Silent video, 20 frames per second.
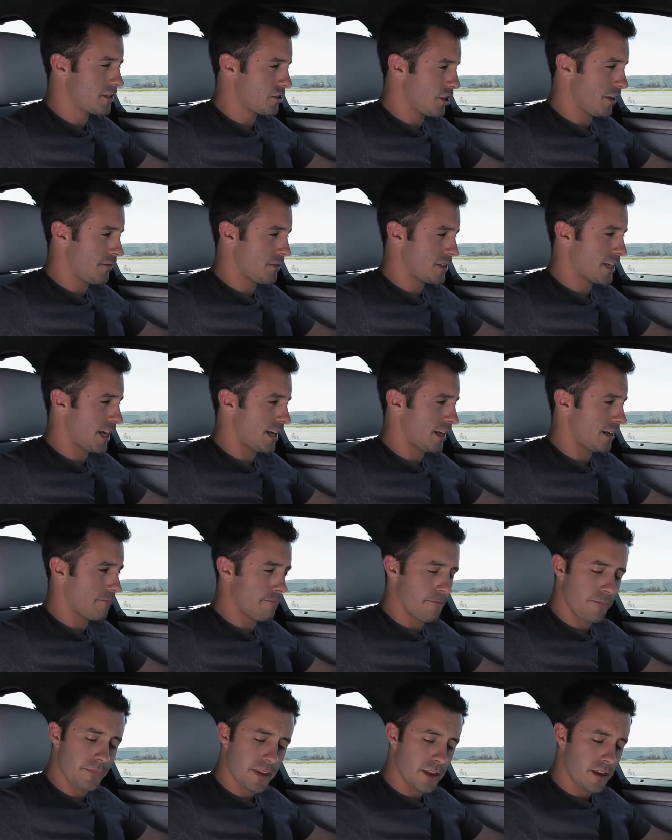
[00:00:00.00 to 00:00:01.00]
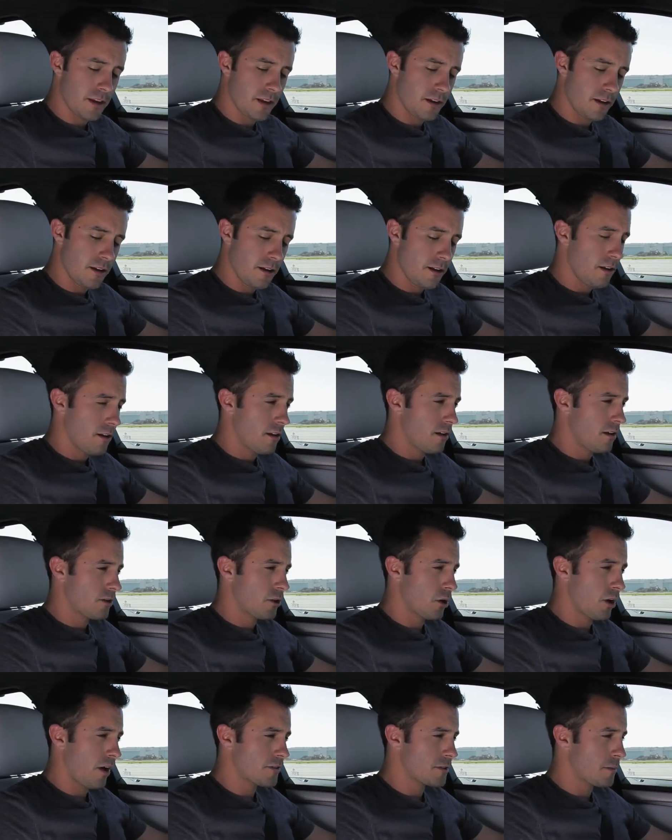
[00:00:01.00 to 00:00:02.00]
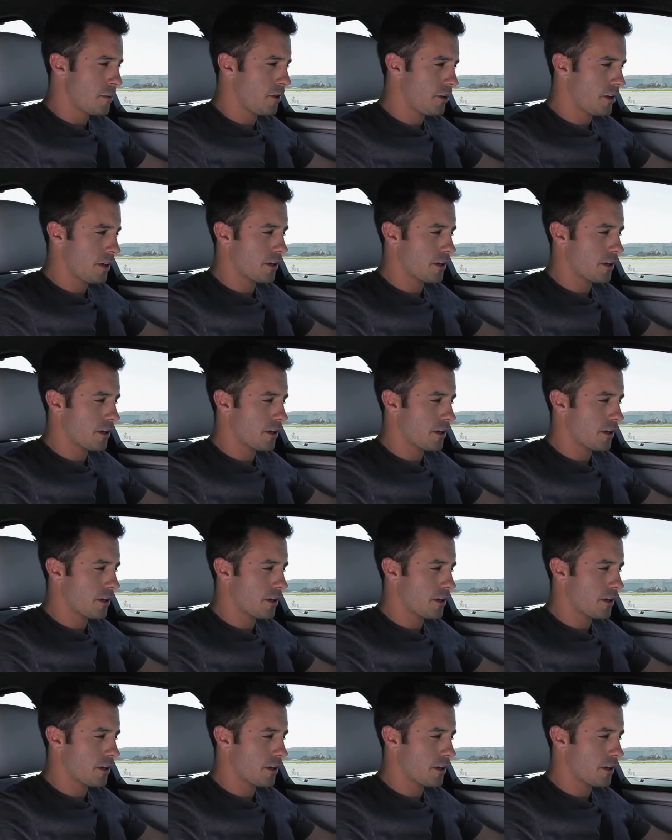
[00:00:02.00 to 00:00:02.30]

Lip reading: shift setting, turn off stability